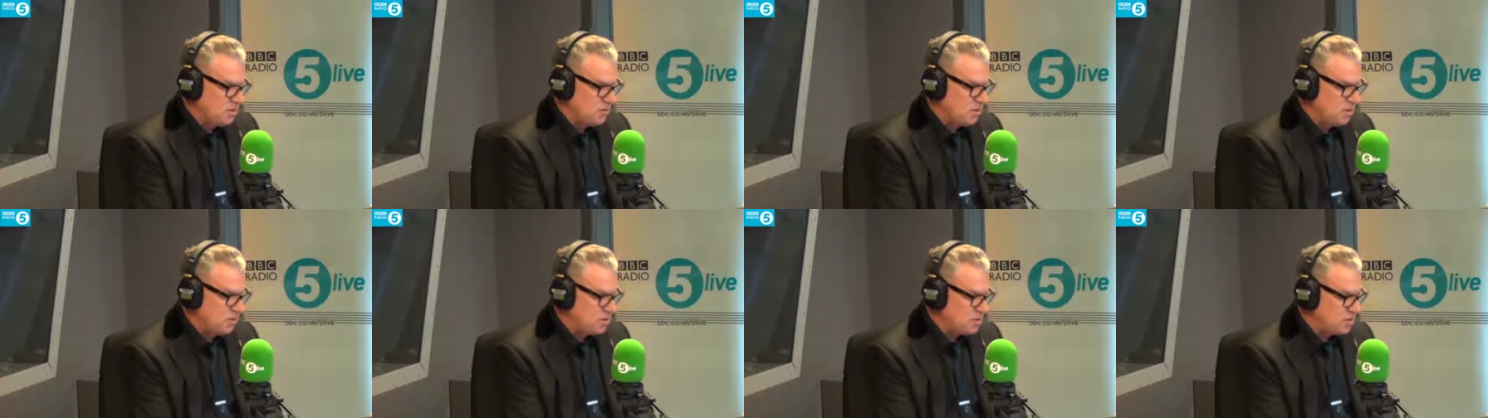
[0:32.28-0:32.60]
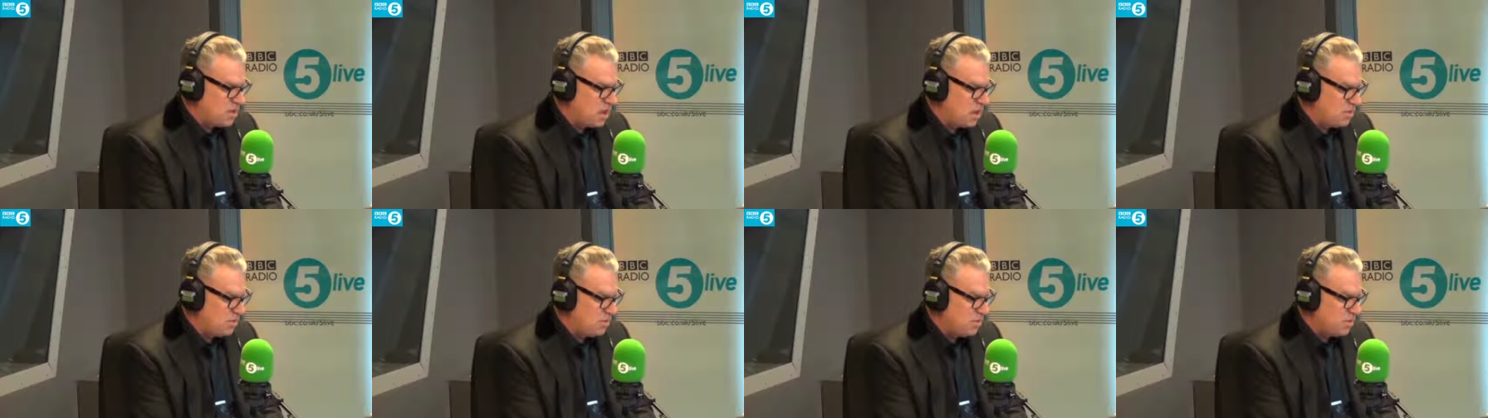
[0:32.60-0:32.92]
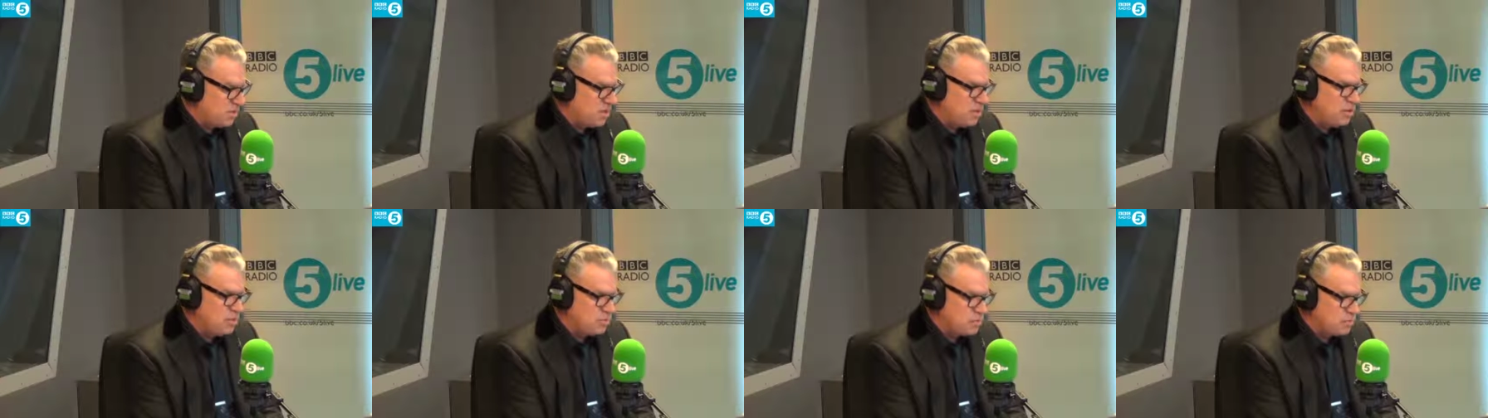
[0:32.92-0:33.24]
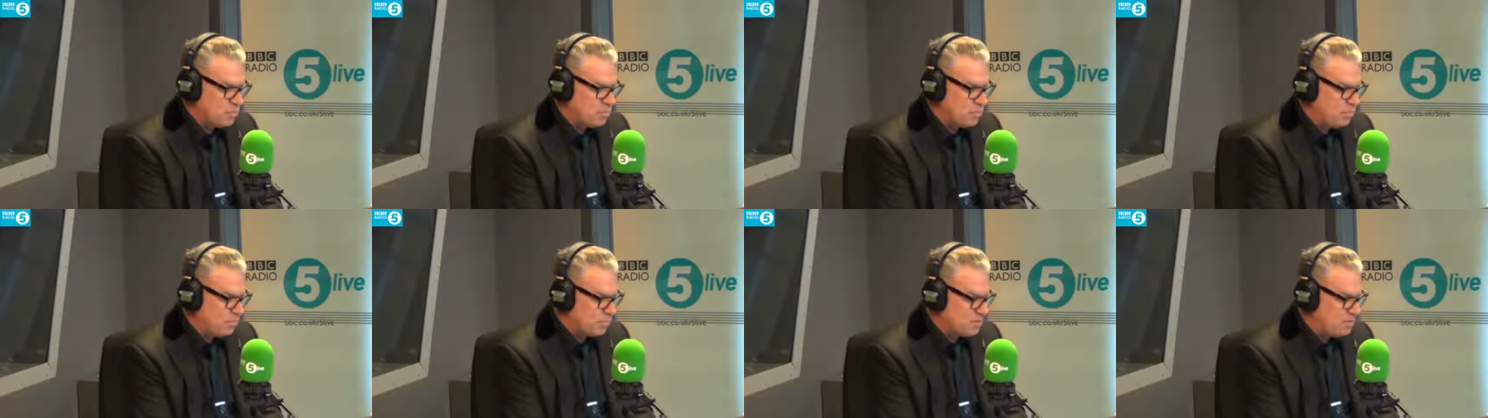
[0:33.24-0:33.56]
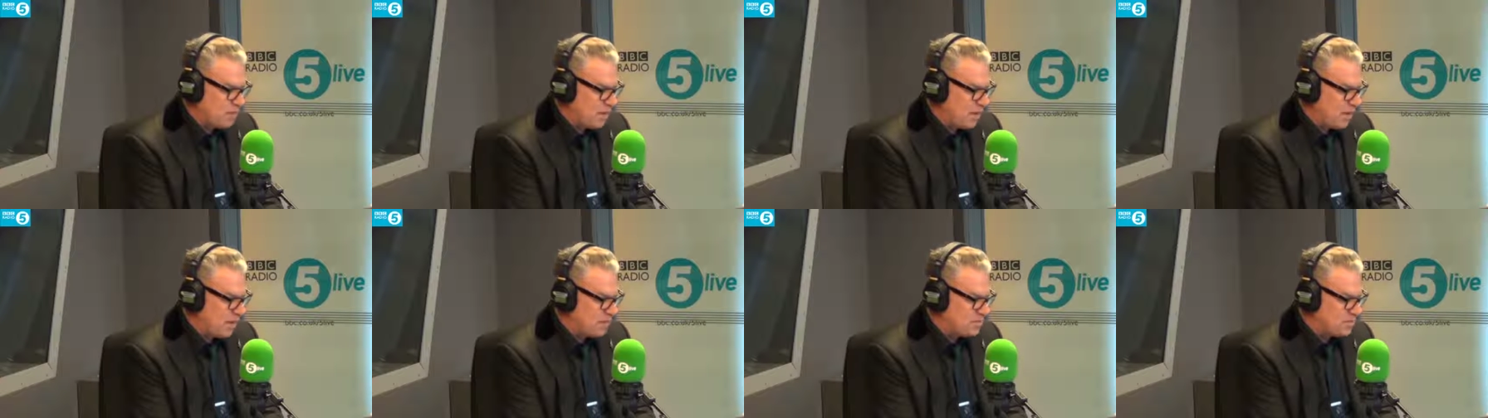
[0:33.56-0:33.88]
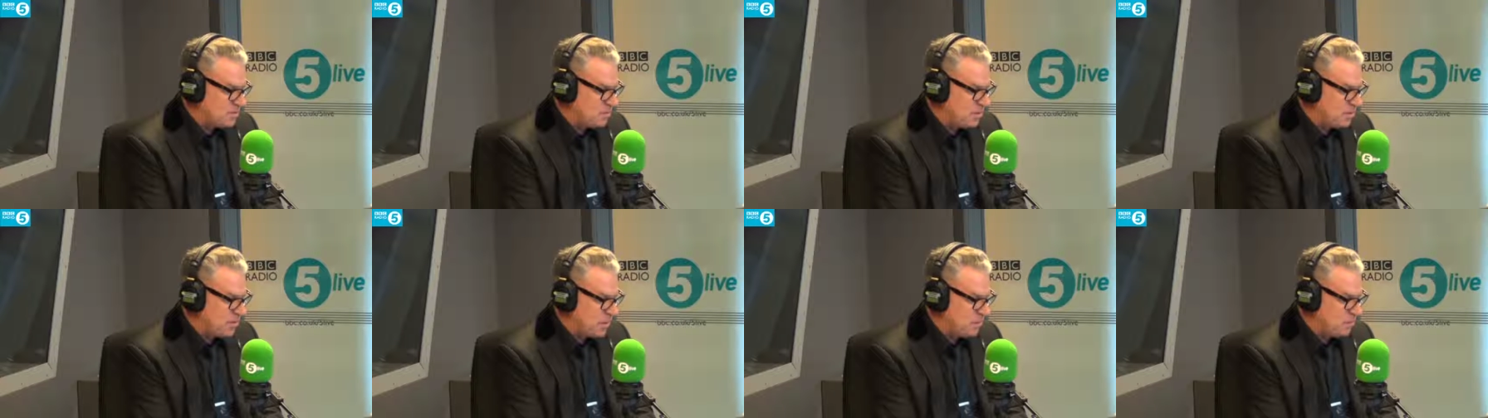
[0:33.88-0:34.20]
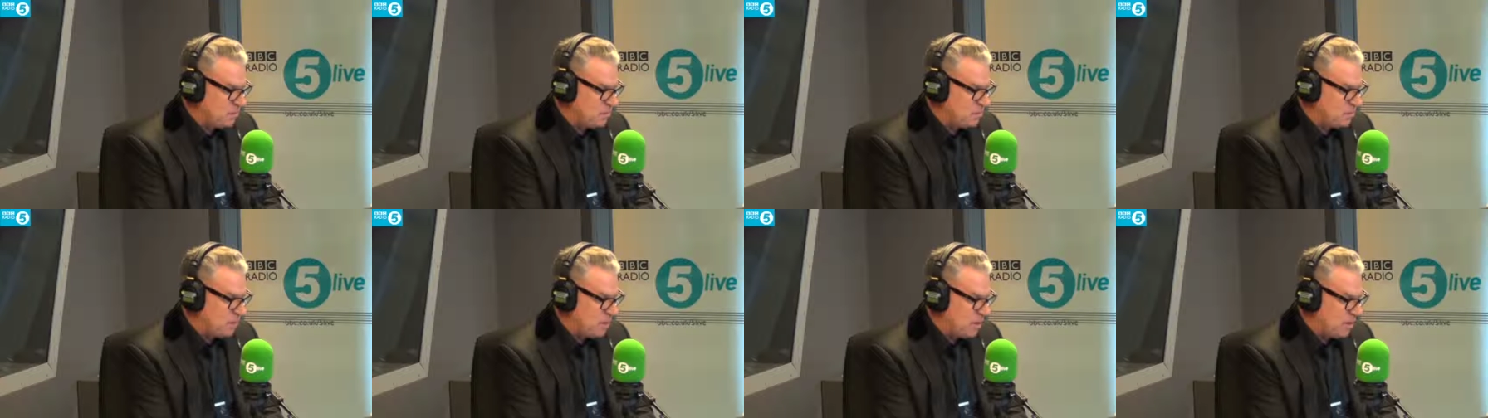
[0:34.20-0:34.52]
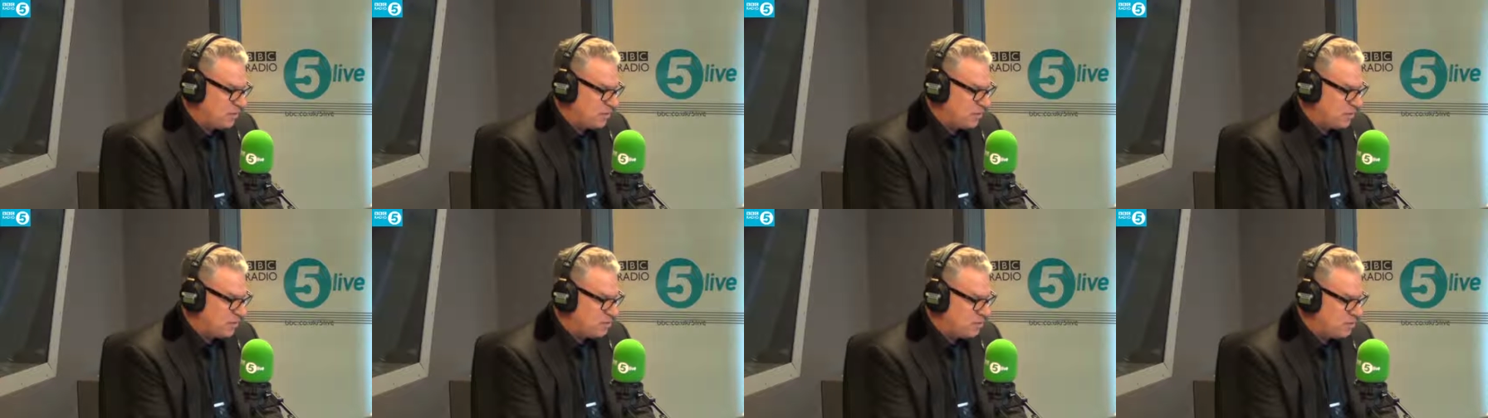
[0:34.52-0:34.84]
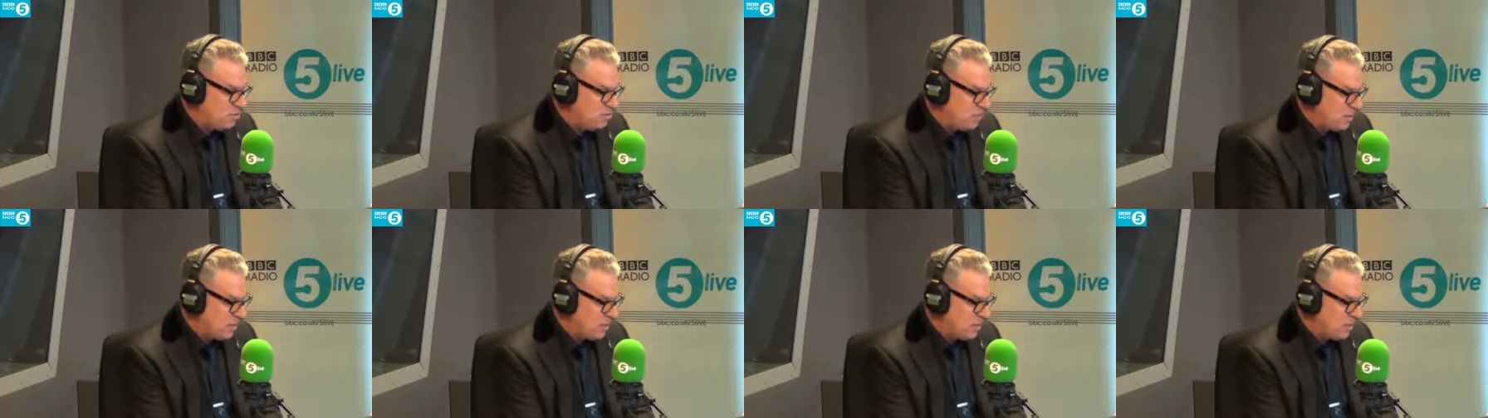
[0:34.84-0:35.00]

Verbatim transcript: you know, scary and dangerous, but also has an element of pathos.